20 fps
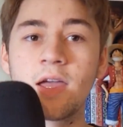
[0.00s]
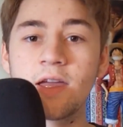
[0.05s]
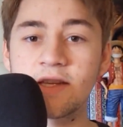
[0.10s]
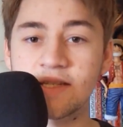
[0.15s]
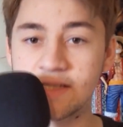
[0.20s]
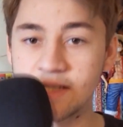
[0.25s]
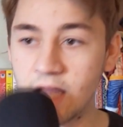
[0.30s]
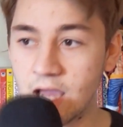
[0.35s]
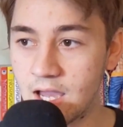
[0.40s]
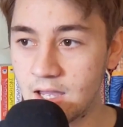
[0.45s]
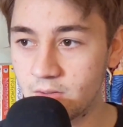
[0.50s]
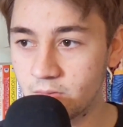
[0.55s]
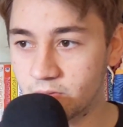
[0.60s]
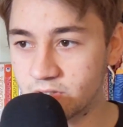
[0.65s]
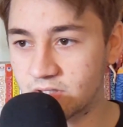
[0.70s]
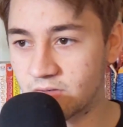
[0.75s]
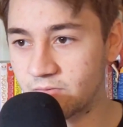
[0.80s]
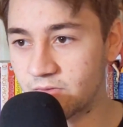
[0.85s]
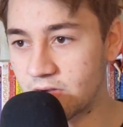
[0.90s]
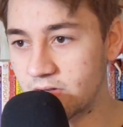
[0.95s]
is not,
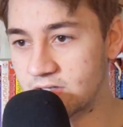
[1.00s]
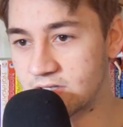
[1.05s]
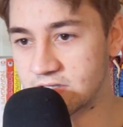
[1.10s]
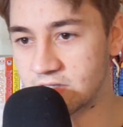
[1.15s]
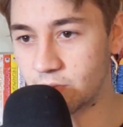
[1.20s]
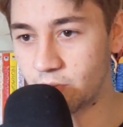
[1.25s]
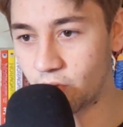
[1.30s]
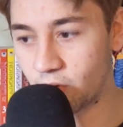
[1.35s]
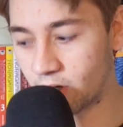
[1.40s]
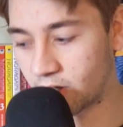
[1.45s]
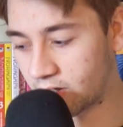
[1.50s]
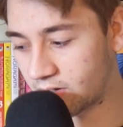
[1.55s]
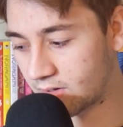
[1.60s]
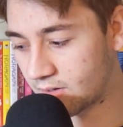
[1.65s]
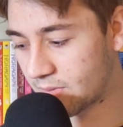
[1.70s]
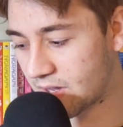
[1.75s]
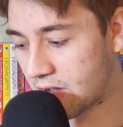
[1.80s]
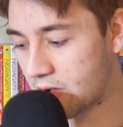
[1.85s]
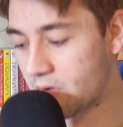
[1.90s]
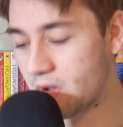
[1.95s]
which I'm very
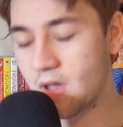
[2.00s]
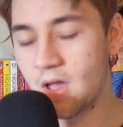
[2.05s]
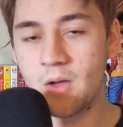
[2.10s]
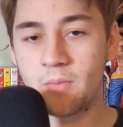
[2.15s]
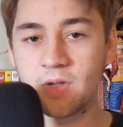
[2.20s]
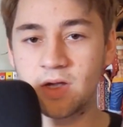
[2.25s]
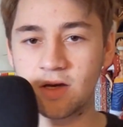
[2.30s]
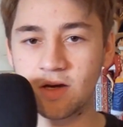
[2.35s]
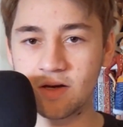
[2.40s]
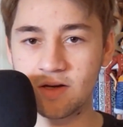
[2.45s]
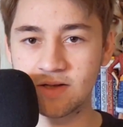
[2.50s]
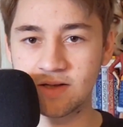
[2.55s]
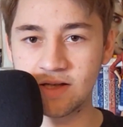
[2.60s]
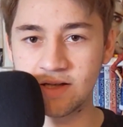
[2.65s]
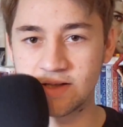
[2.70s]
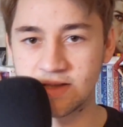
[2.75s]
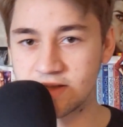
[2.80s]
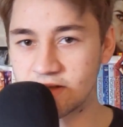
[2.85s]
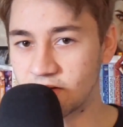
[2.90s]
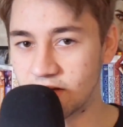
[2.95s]
disappointed about, because
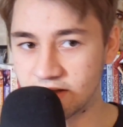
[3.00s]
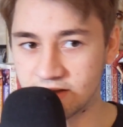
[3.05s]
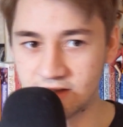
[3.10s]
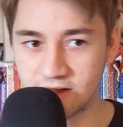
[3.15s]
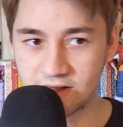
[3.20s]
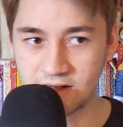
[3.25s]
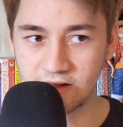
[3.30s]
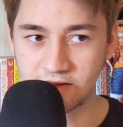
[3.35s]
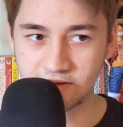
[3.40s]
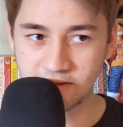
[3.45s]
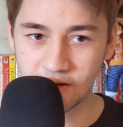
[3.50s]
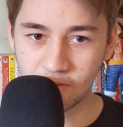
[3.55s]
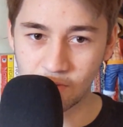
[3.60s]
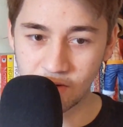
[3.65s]
it's still like $10.